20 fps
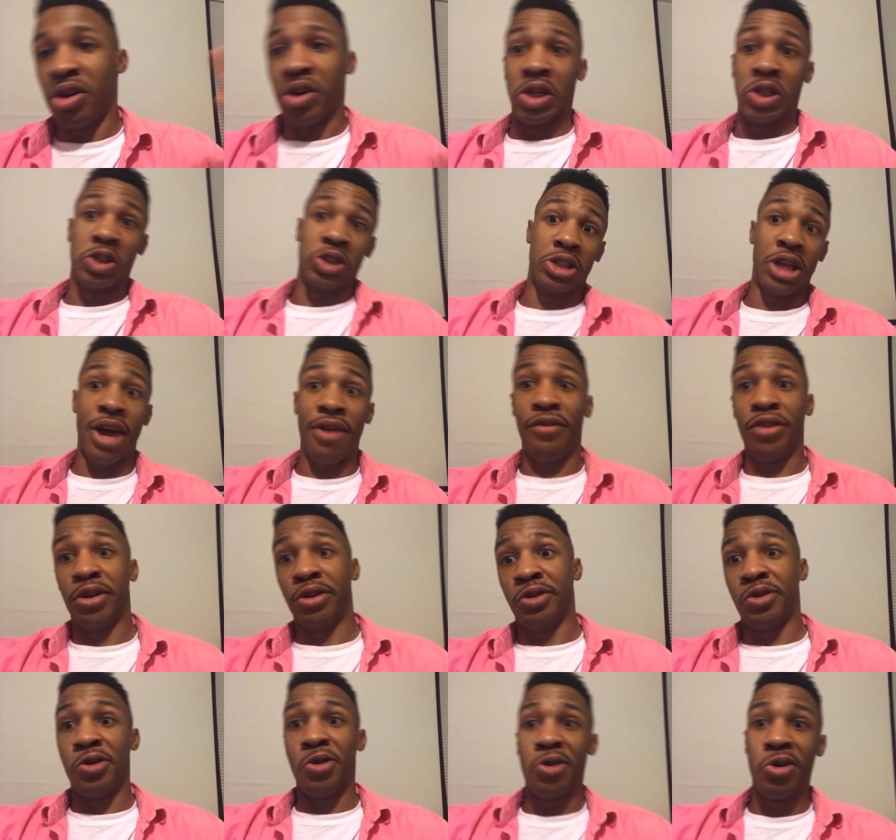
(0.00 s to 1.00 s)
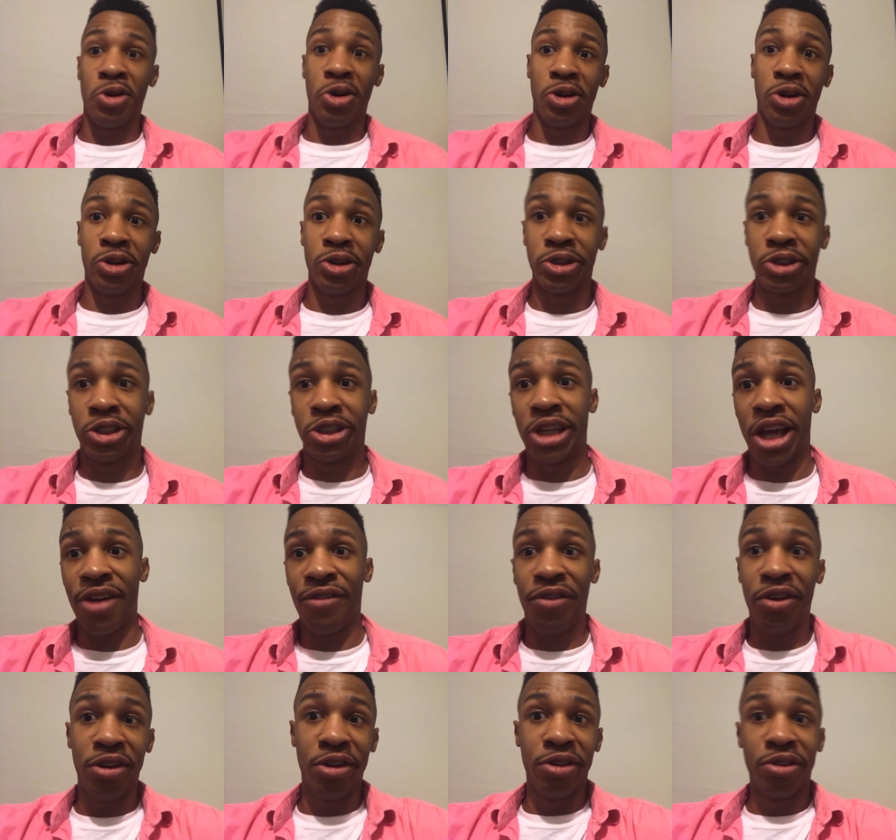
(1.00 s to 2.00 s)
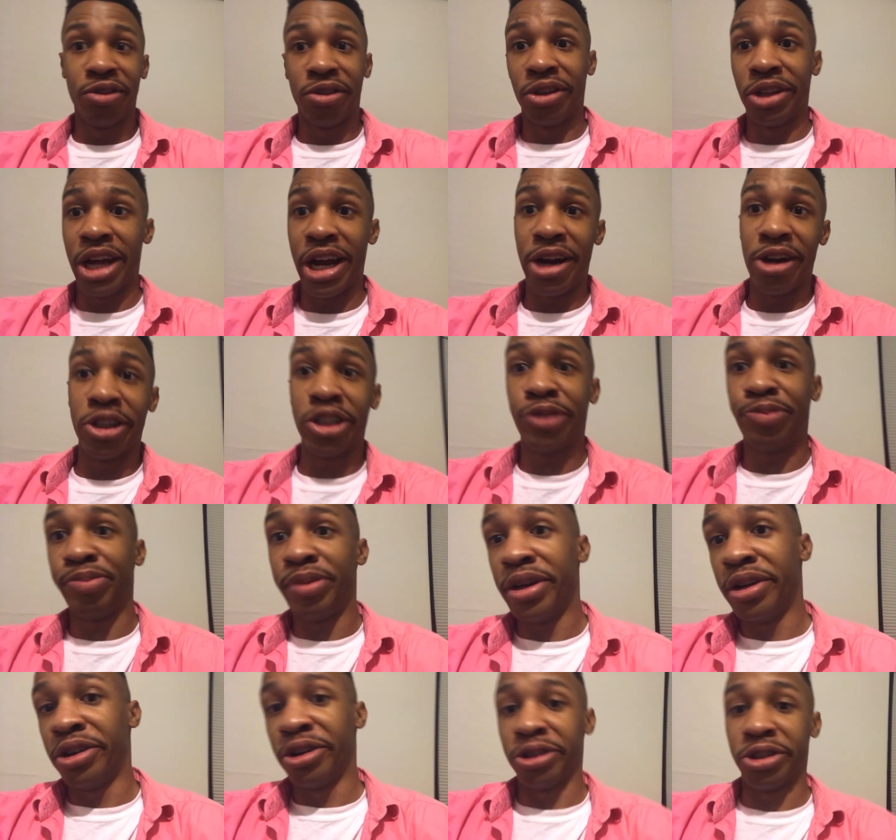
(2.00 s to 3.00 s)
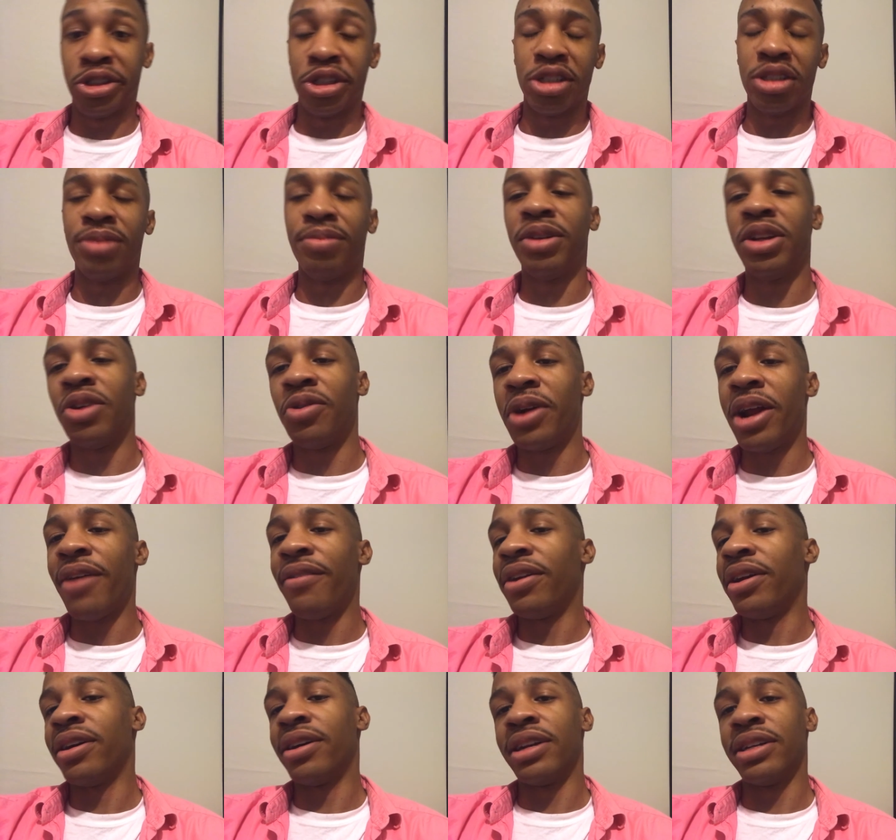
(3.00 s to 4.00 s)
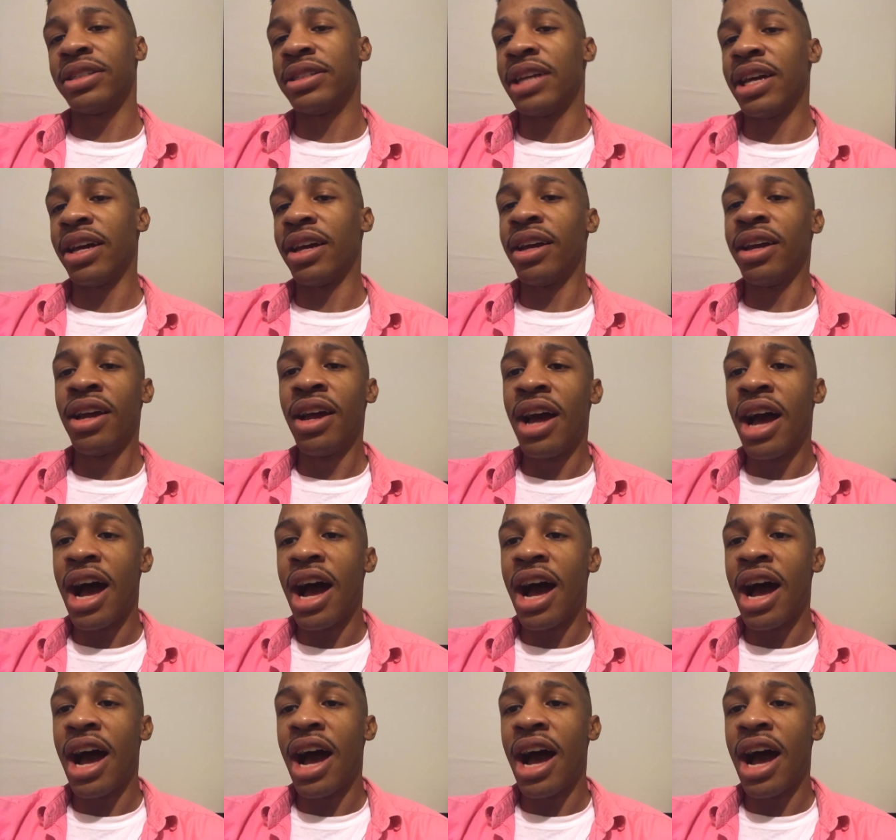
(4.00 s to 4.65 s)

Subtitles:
7-core, 7-layer speaker system, you know, whatever they're going to say